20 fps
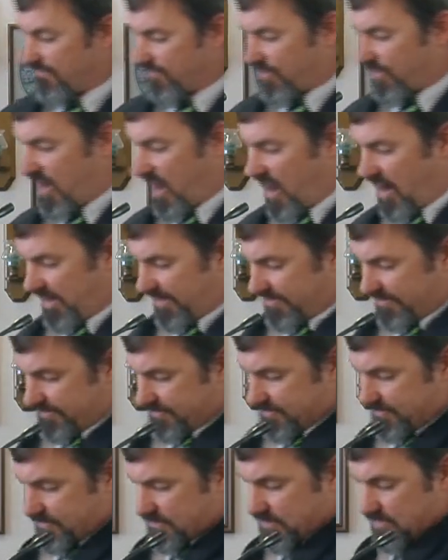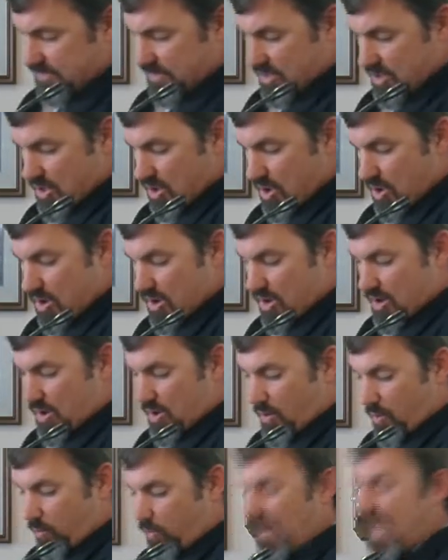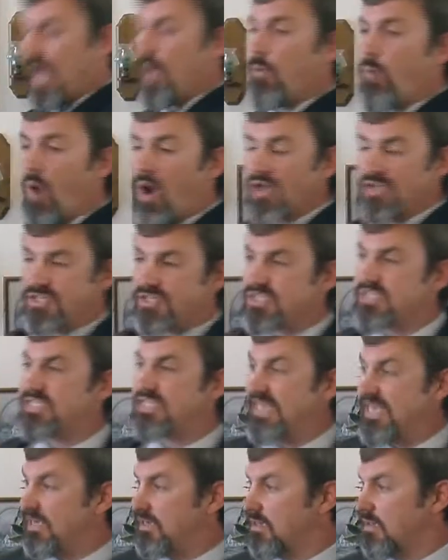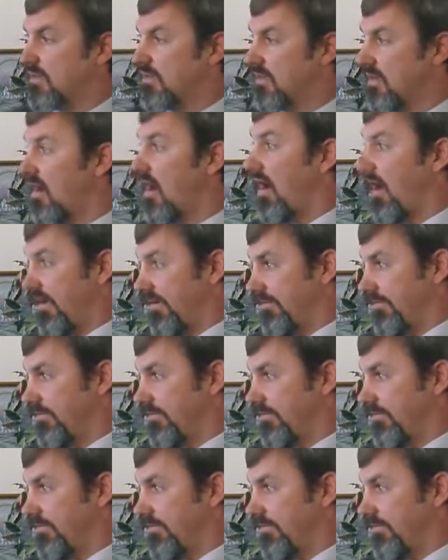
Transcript: for God. We want to seek God.